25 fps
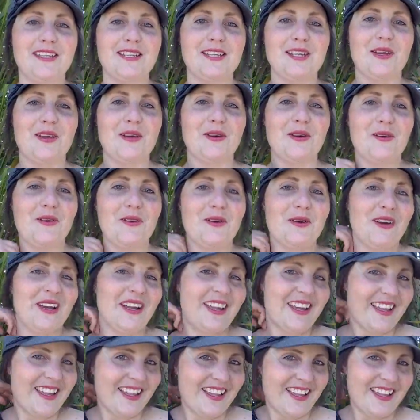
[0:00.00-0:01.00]
two,
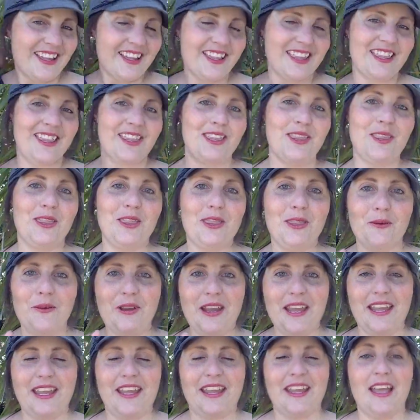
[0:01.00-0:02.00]

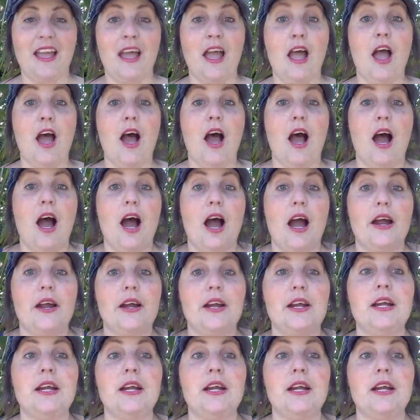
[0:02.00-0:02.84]
three. Our